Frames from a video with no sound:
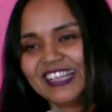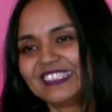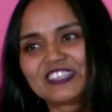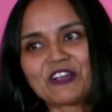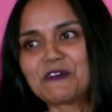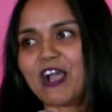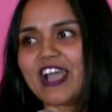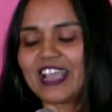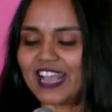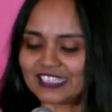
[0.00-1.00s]
So
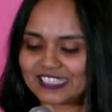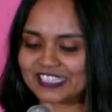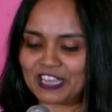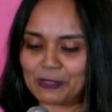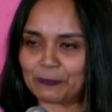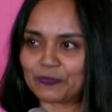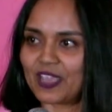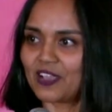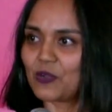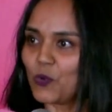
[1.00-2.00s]
I asked,
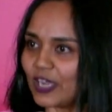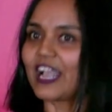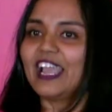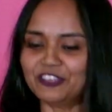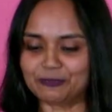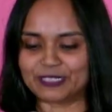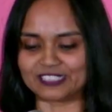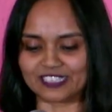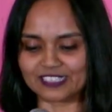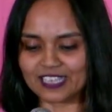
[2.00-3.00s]
what kind of
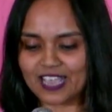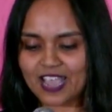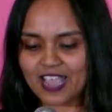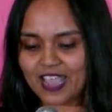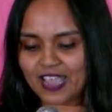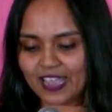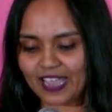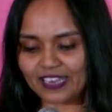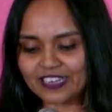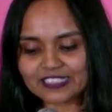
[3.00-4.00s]
business?
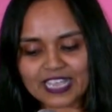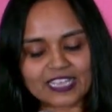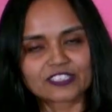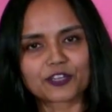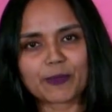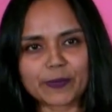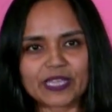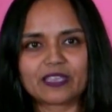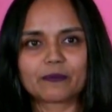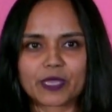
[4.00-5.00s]
And his answer,
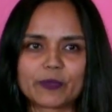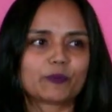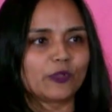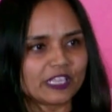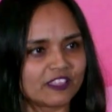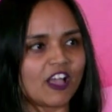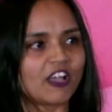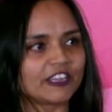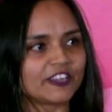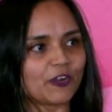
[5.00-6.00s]
maybe mowing
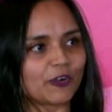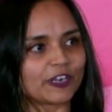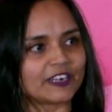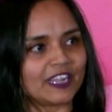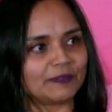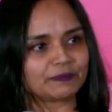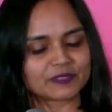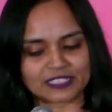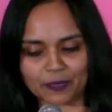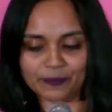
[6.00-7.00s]
lawn or
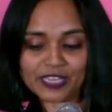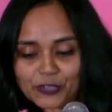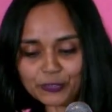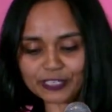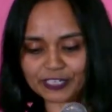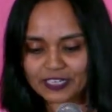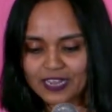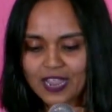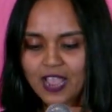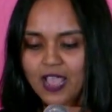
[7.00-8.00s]
something cooler.
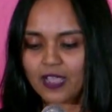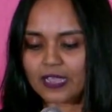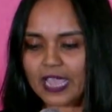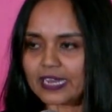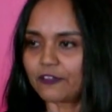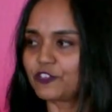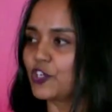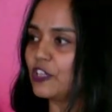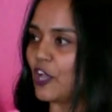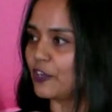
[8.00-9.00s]
And
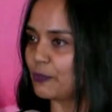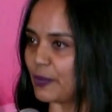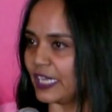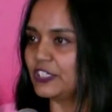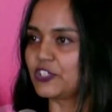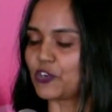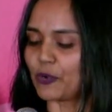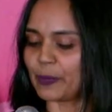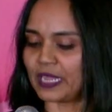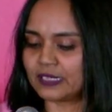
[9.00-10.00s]
after a lot of
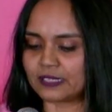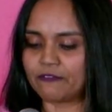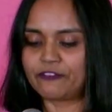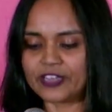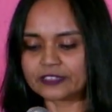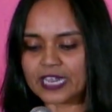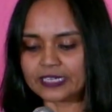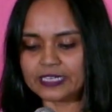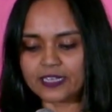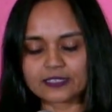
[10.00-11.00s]
brainstorming, some failed
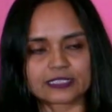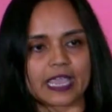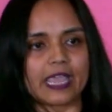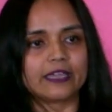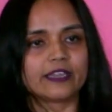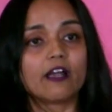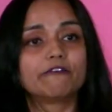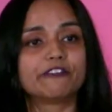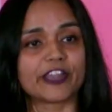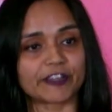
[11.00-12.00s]
ideas, and a
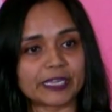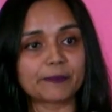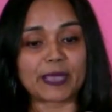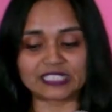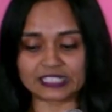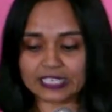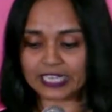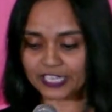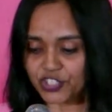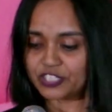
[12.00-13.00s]
very messy
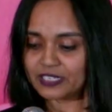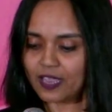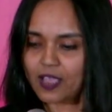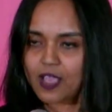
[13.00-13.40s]
kitchen,